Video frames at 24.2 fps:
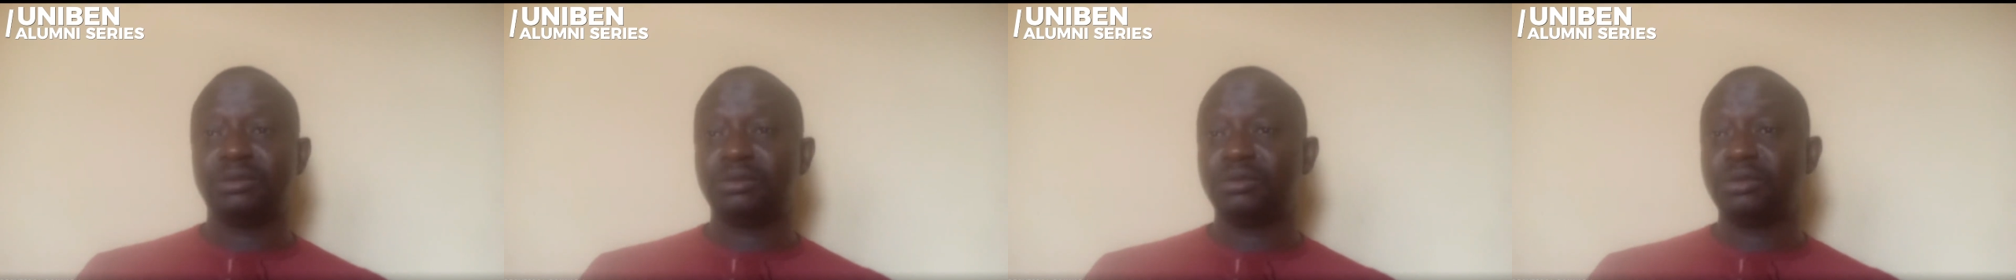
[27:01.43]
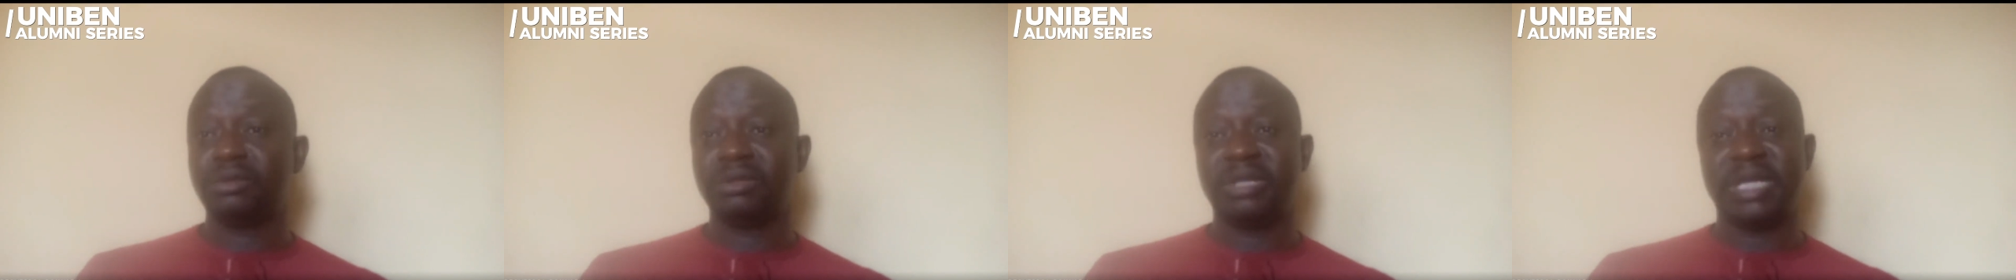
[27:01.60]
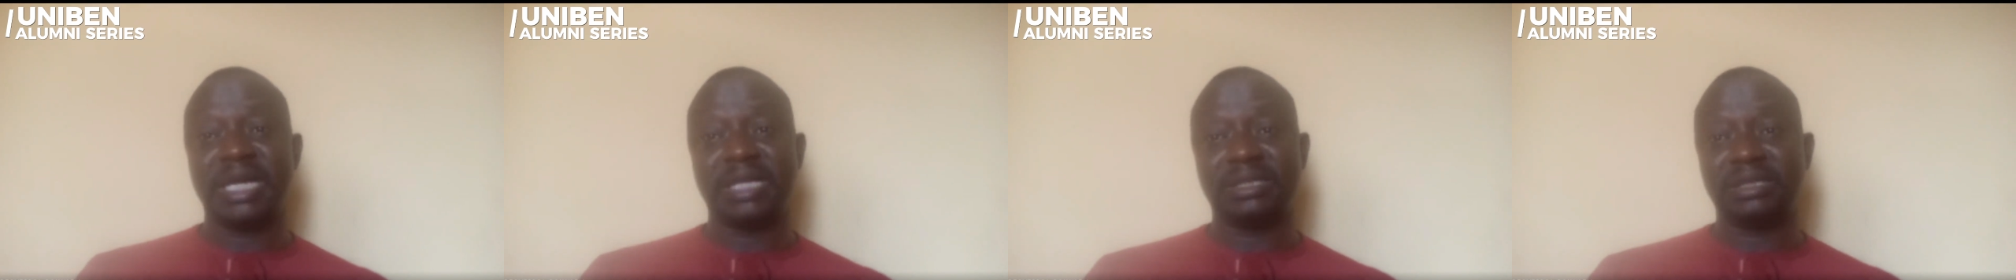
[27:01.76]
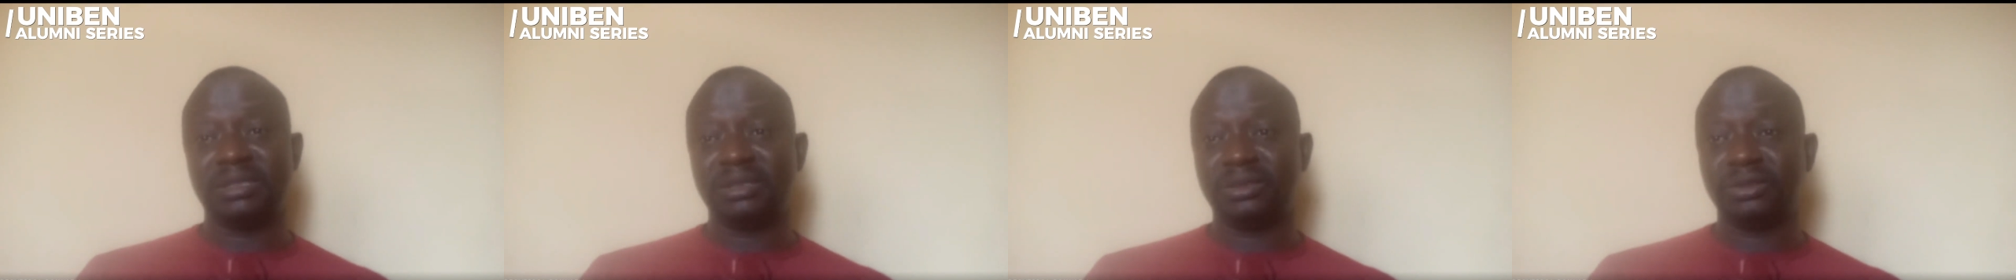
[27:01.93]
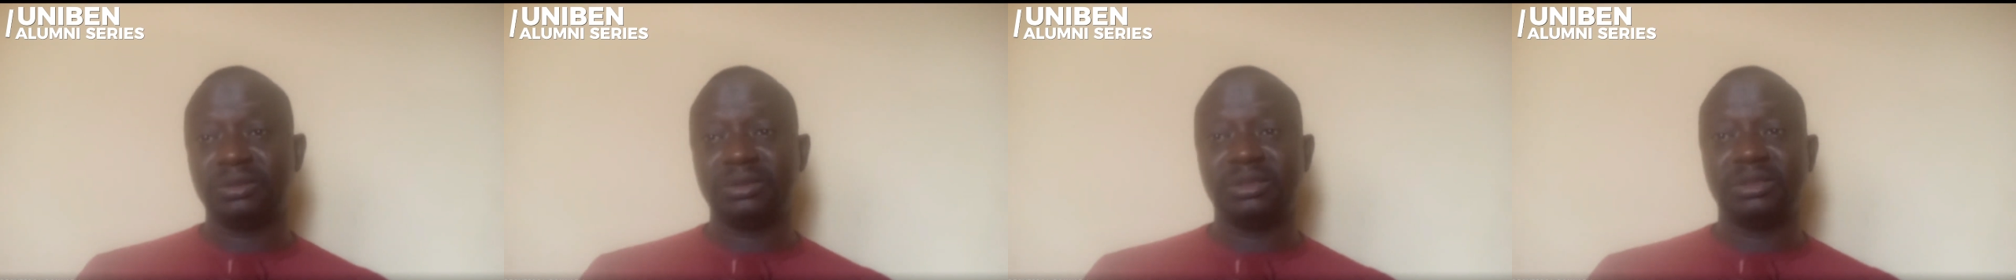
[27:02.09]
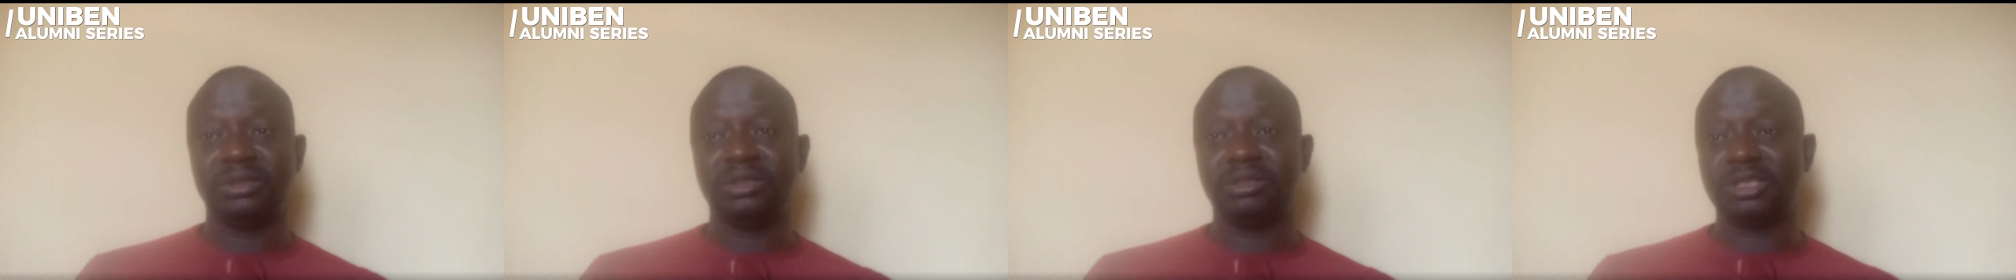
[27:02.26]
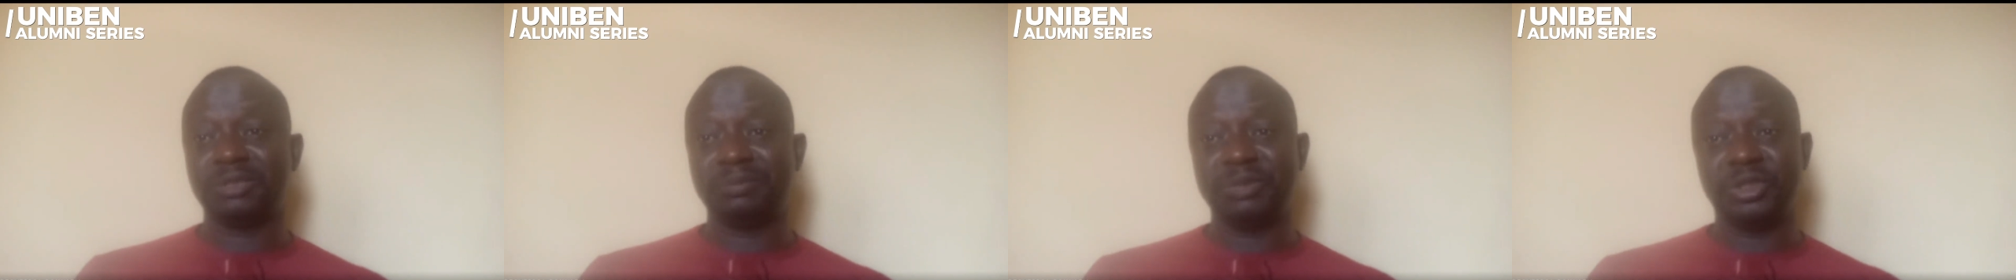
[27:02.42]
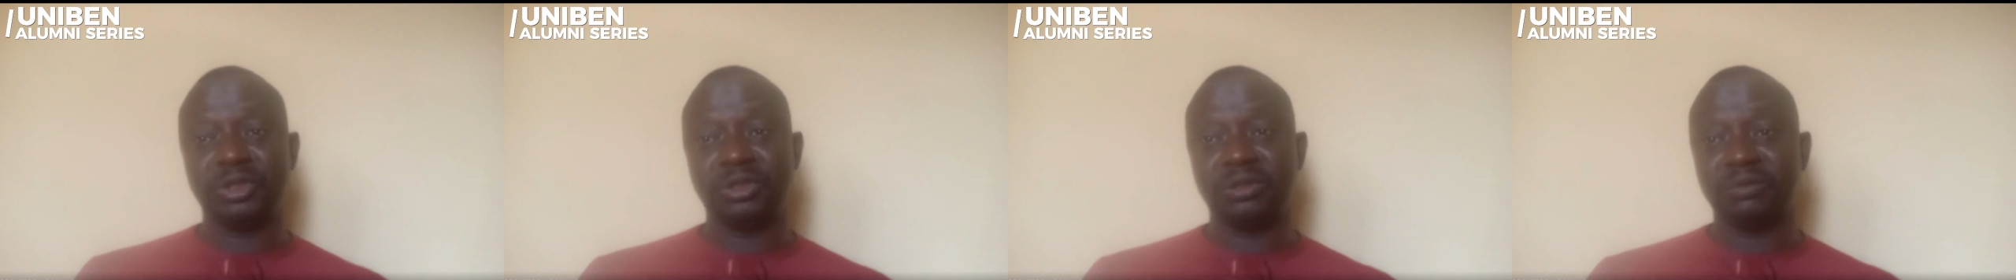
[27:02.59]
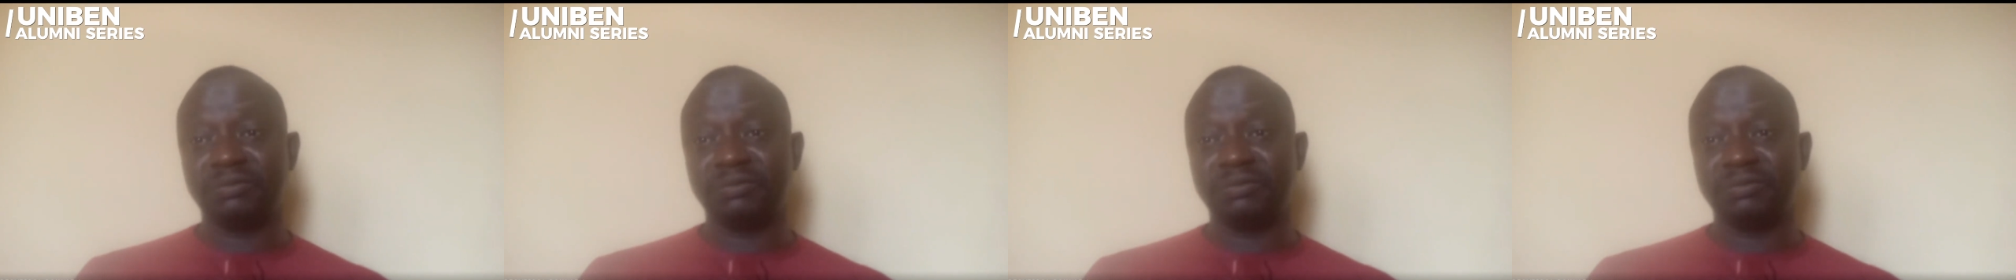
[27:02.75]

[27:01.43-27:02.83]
throw that into the dustbin of